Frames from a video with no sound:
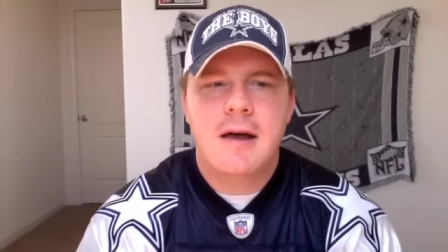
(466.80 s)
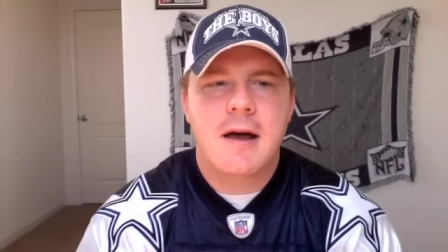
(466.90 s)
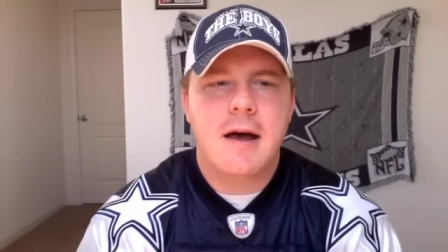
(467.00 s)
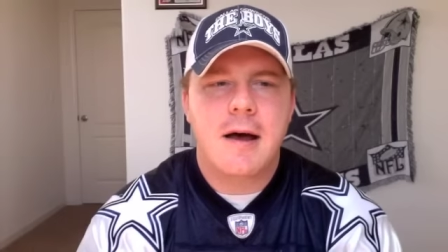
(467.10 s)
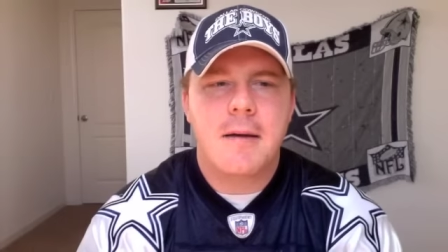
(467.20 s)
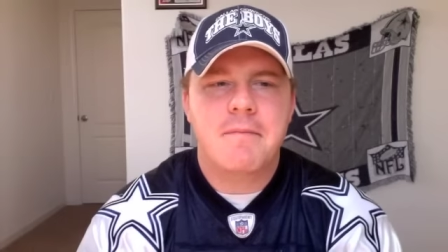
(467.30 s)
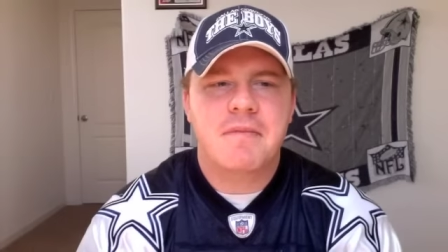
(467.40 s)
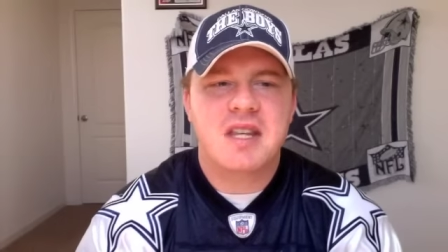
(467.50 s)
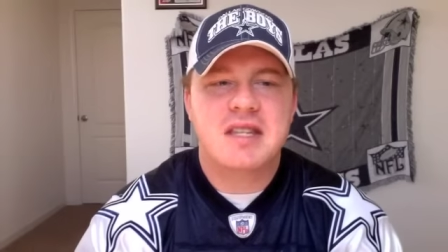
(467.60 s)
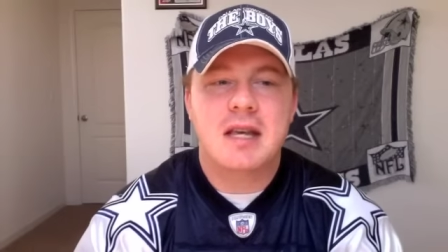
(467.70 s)
Um,
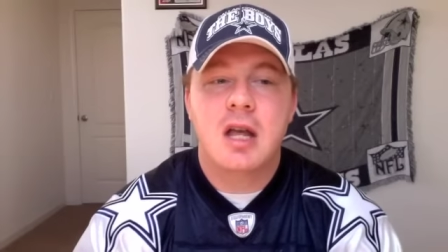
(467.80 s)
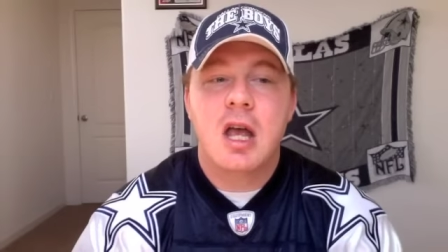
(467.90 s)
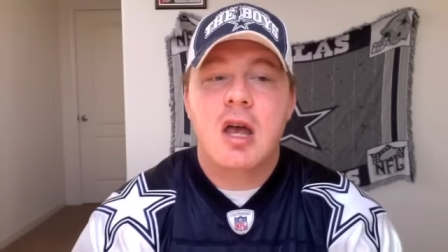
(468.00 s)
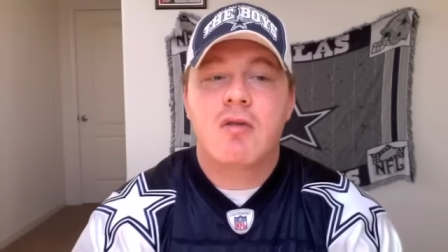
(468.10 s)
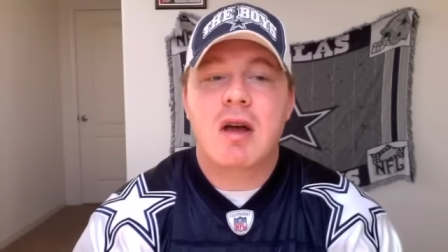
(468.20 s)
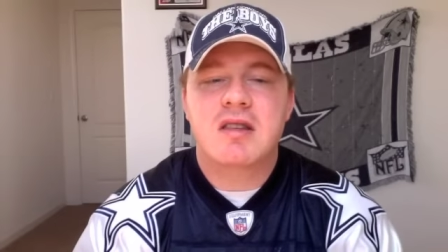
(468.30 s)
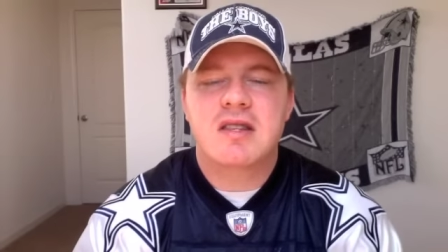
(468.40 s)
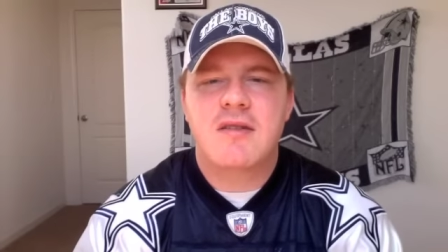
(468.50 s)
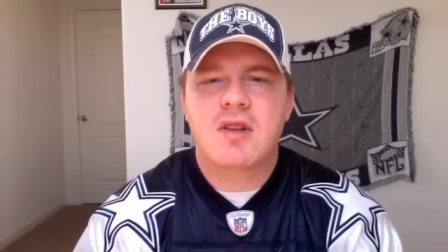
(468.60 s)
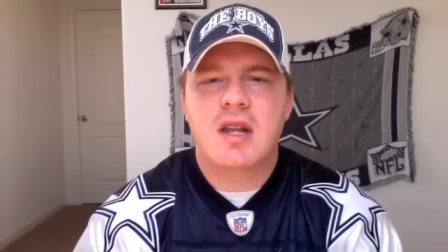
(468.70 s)
let's see, round
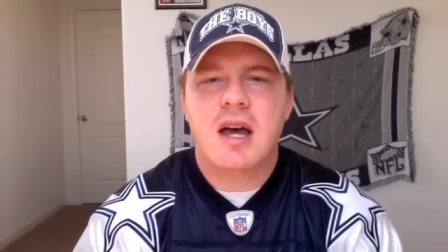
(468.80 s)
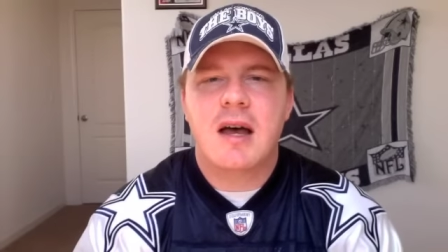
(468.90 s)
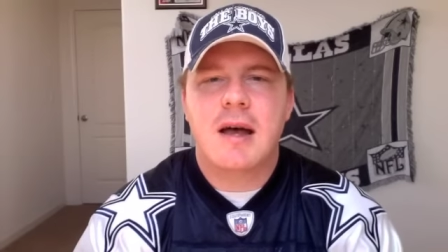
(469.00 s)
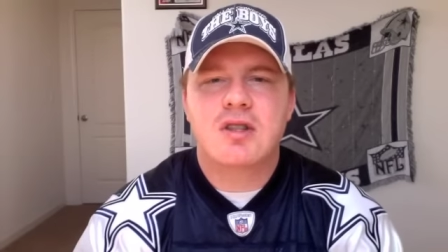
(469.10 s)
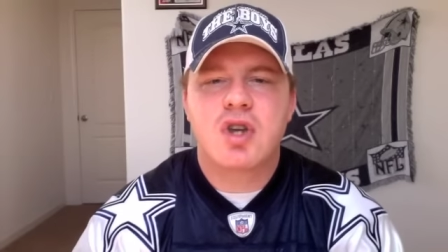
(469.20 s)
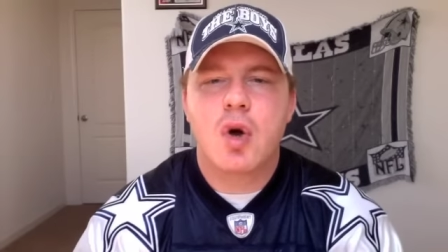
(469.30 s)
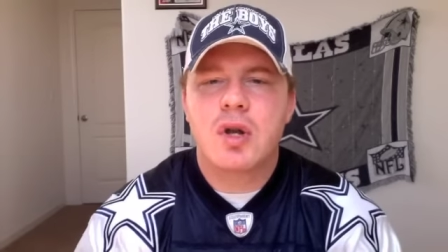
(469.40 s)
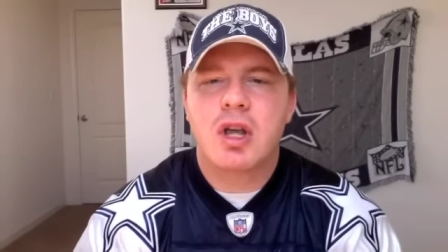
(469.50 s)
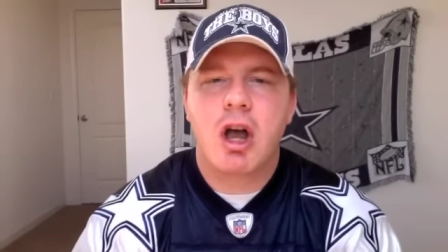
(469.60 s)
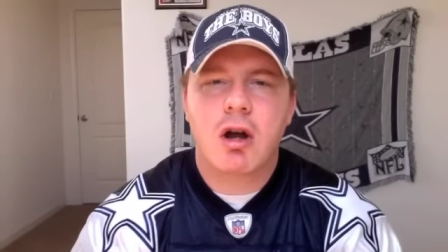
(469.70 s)
seven, uh,
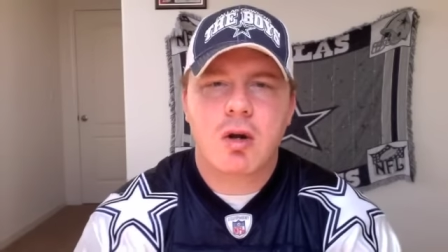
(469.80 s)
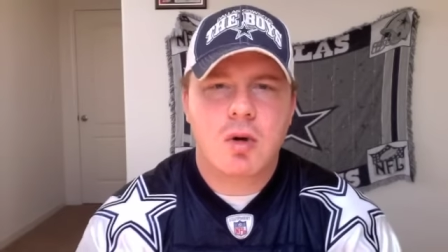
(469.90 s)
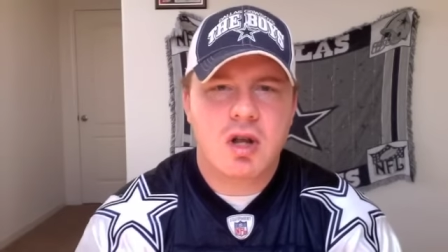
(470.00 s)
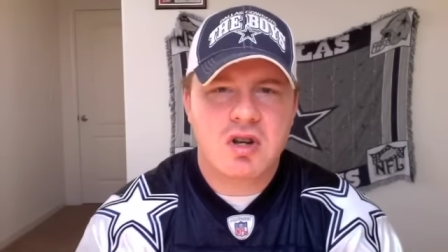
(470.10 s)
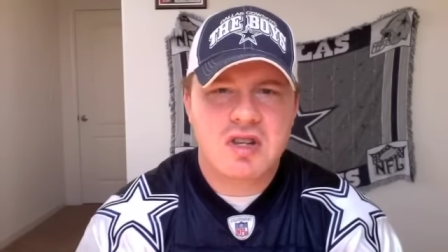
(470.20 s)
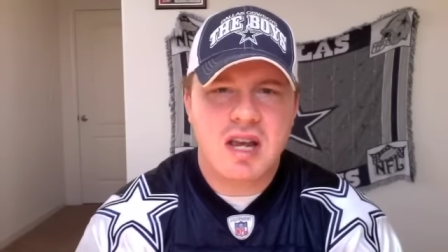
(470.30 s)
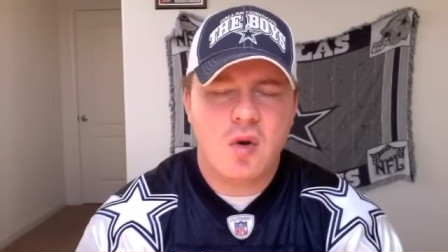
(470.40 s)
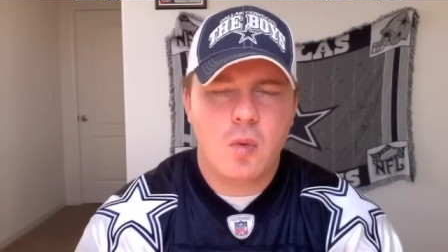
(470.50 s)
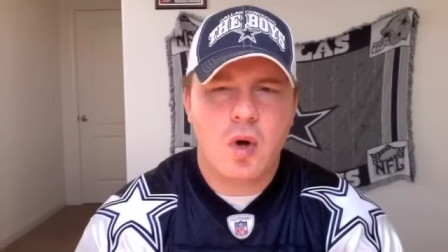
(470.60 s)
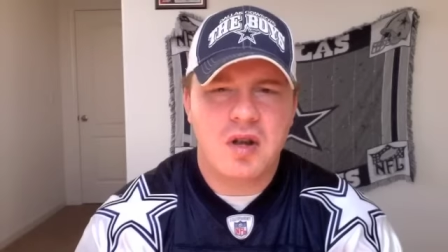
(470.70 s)
Tony Carter with our
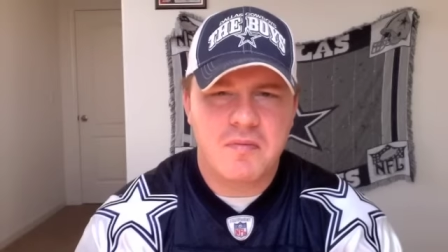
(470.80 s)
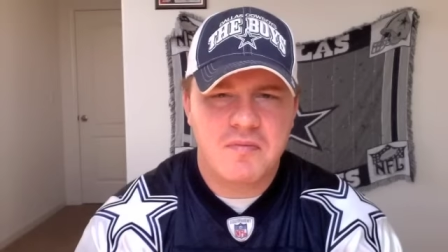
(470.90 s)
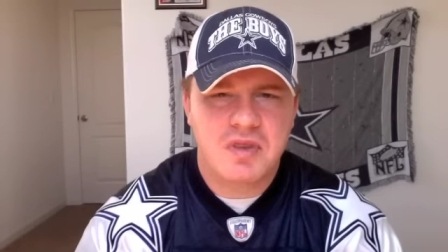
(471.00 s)
second one.